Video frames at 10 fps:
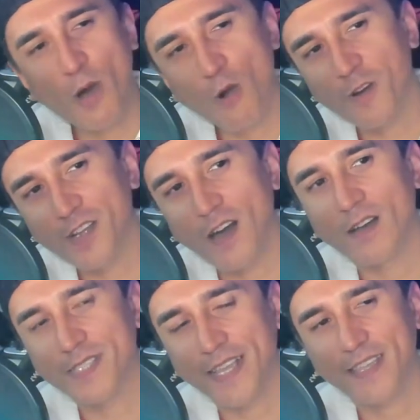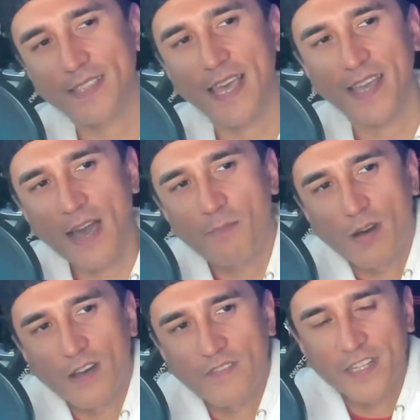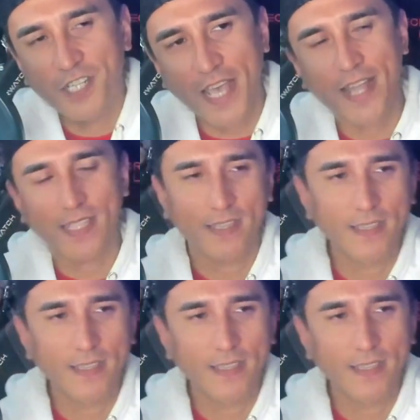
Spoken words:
poker dogs that got buffed and jacked.